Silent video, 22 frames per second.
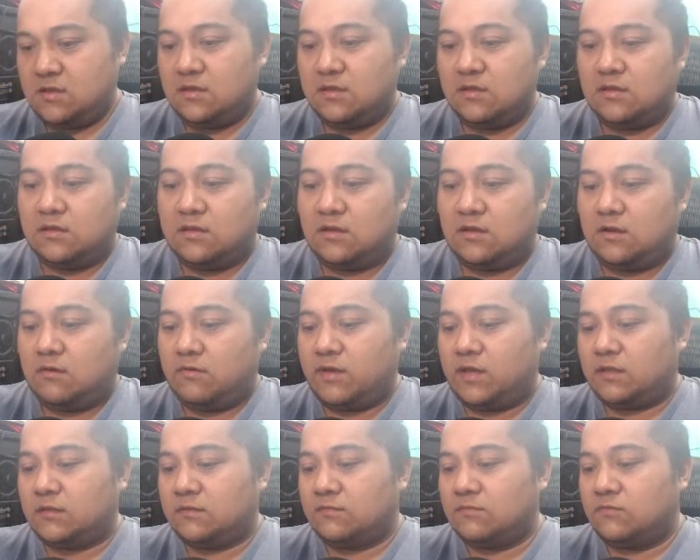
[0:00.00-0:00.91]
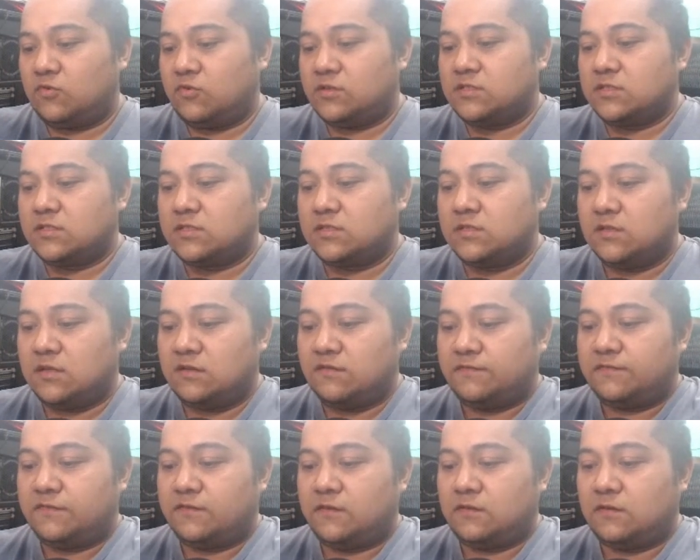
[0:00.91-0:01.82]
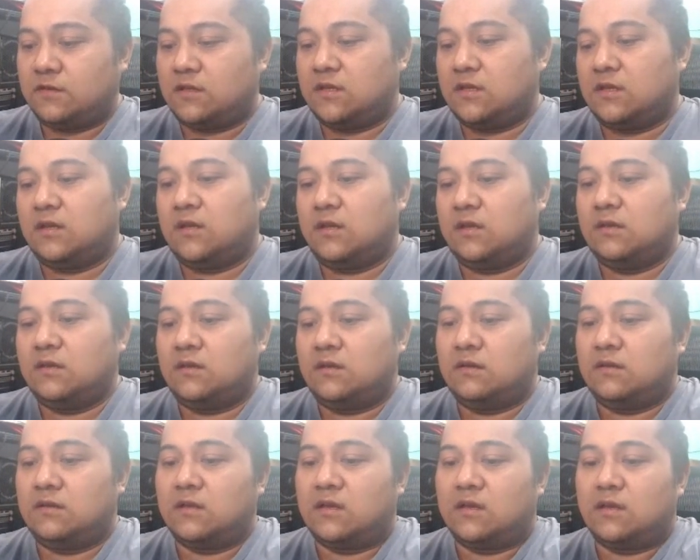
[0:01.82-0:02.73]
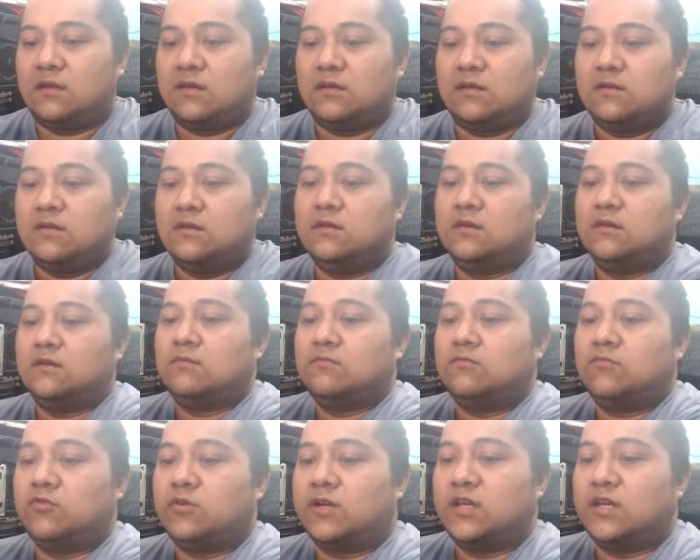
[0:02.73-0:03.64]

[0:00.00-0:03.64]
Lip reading: Oh wait, more stuff. Okay, okay. More heat